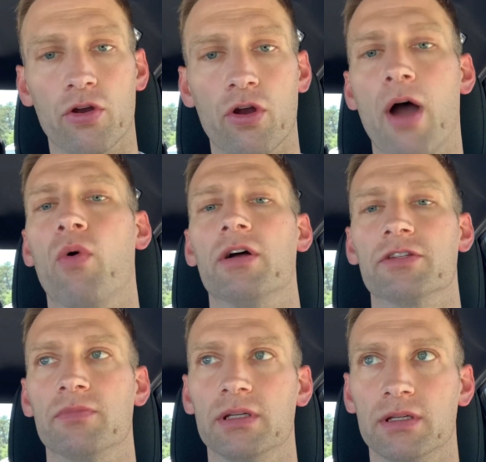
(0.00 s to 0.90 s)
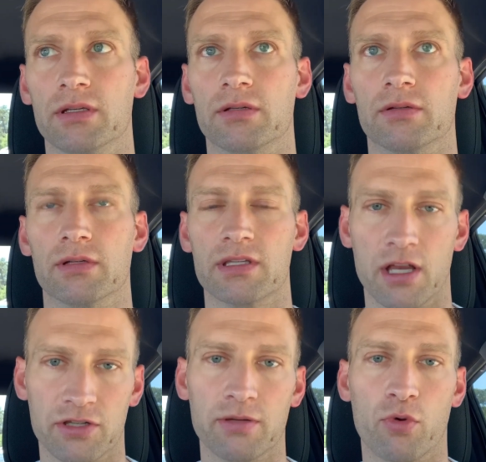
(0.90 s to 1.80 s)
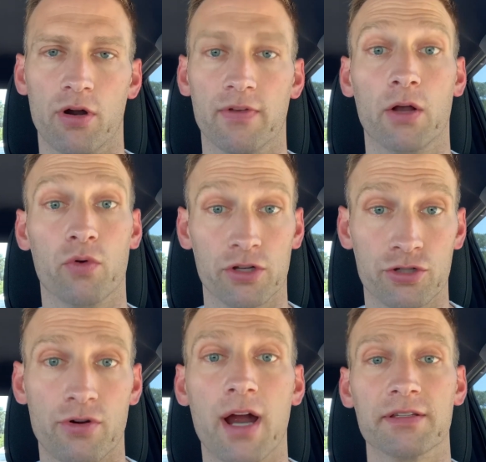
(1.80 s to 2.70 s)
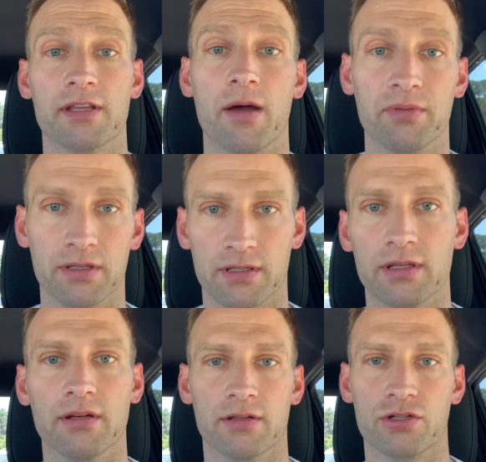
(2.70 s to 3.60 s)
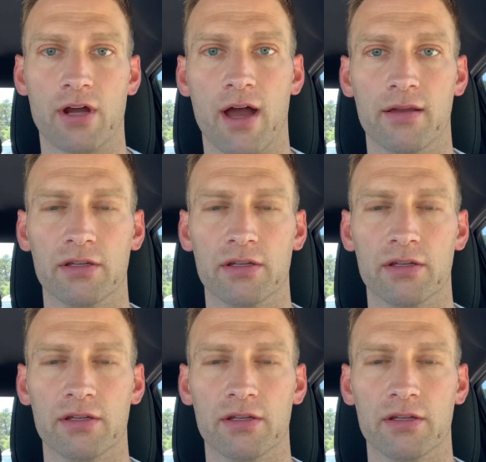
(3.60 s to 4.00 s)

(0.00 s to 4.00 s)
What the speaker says: I want it to be essentially more of like what a stride stop is into the shot.